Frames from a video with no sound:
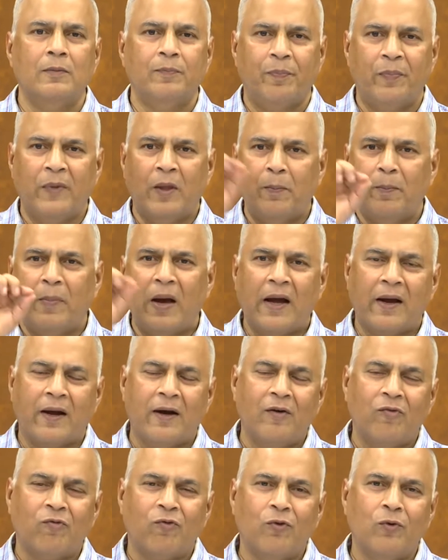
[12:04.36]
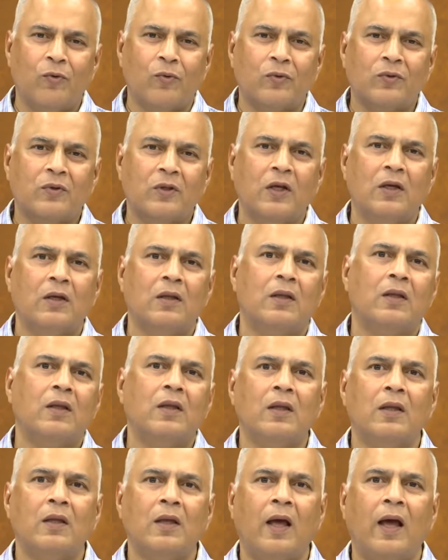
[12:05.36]
back and forth
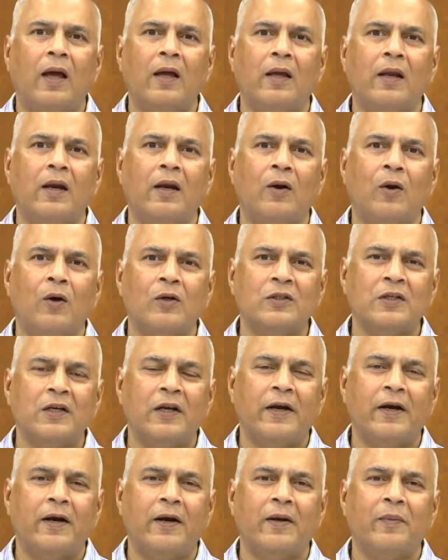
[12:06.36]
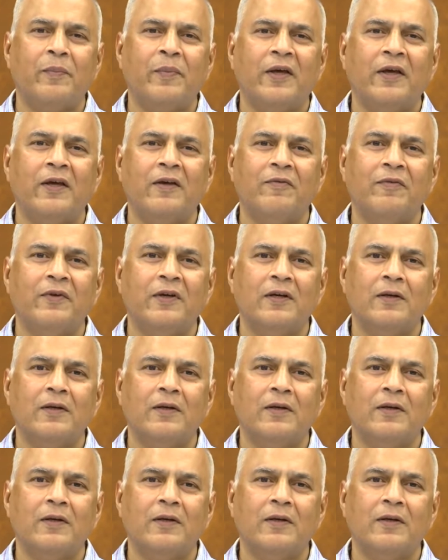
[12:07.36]
in an oscillatory behavior.